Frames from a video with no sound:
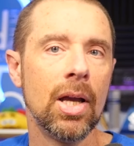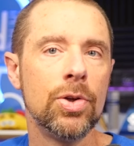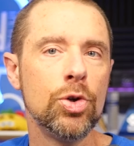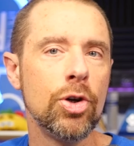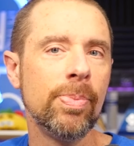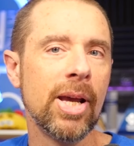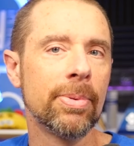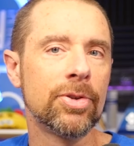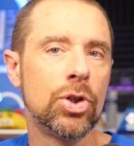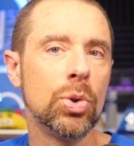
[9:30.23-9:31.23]
You should be
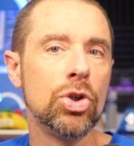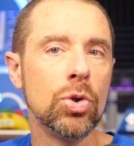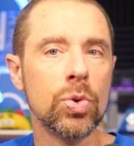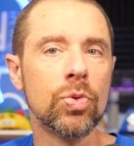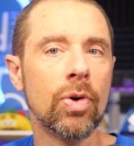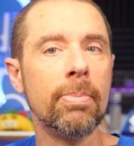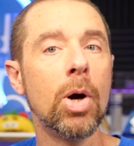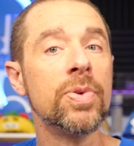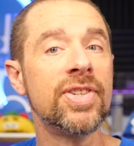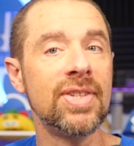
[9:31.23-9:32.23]
able to use
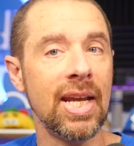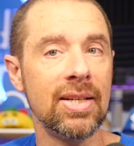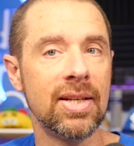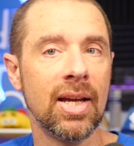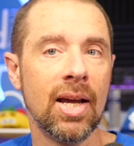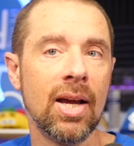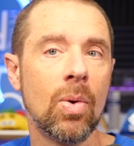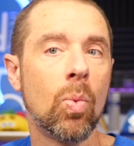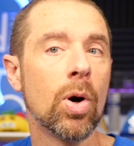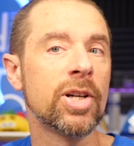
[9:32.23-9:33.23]
remote state,
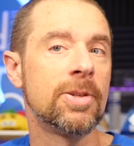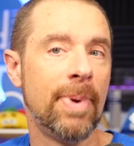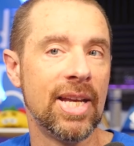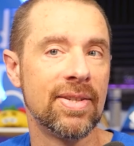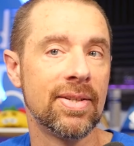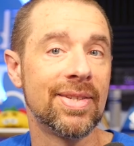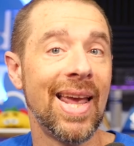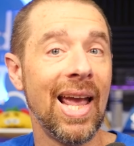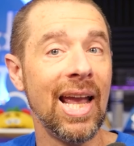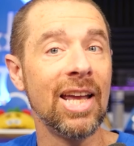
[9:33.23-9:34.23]
workspaces,
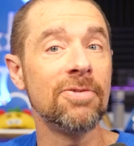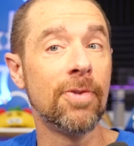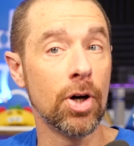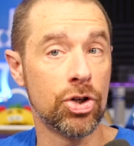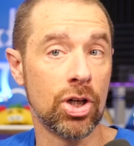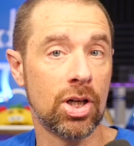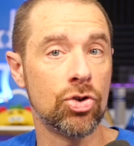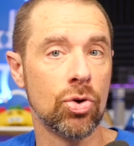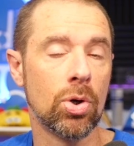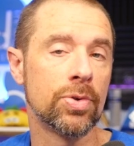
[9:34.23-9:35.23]
and version
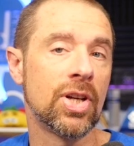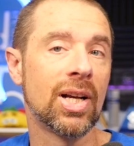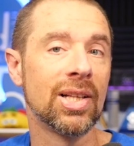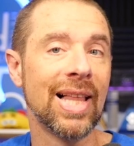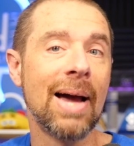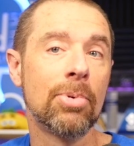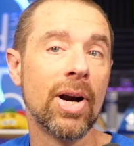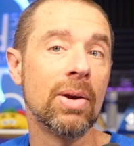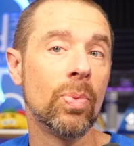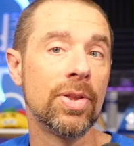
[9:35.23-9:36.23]
control to
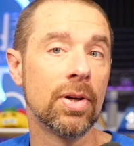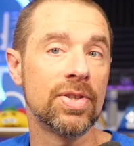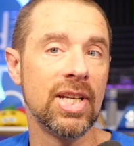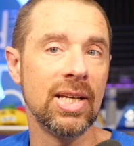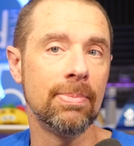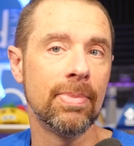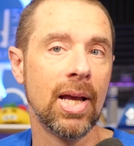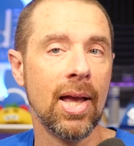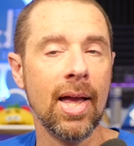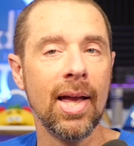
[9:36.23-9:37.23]
collaborate with your team.
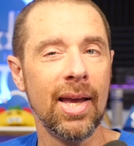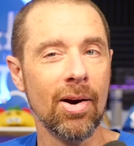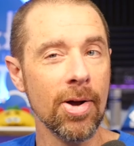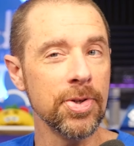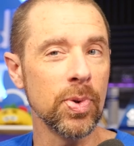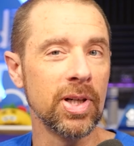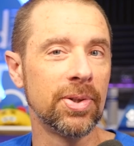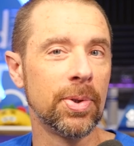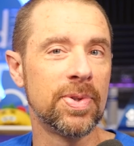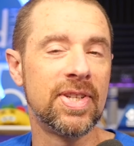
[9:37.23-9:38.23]
It also
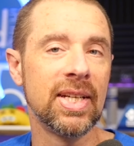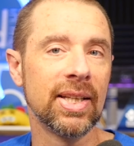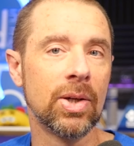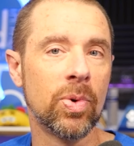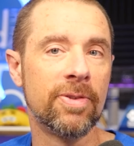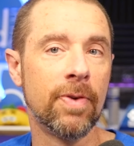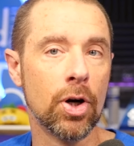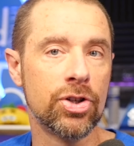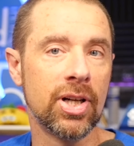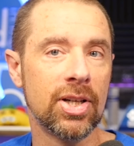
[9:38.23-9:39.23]
includes dealing with
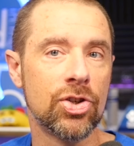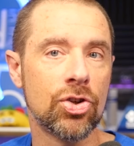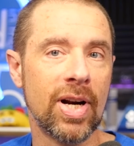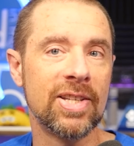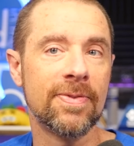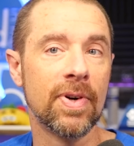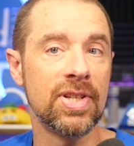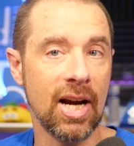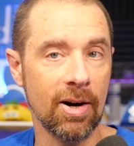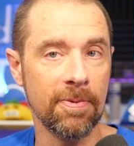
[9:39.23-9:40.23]
version constraints for
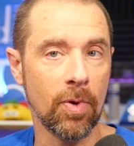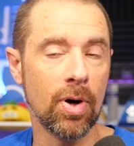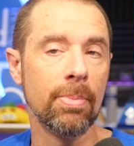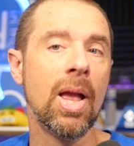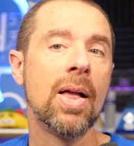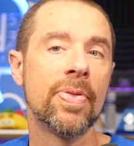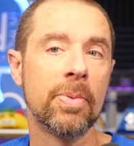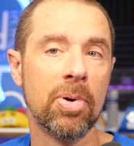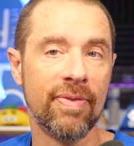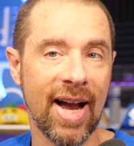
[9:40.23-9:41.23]
Terraform, the
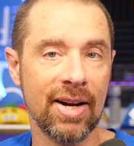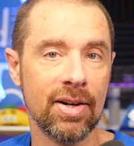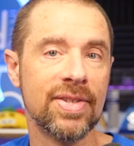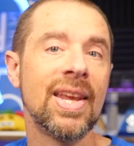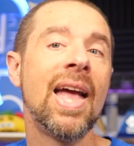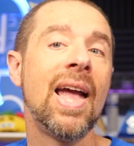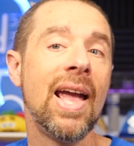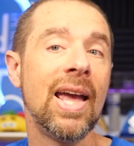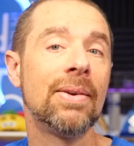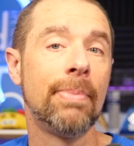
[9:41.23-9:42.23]
providers,
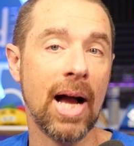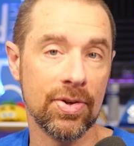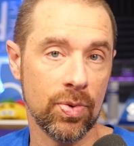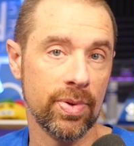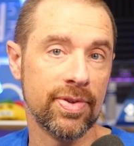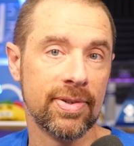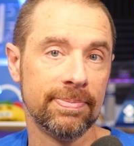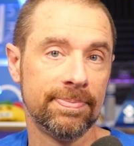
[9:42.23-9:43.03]
and modules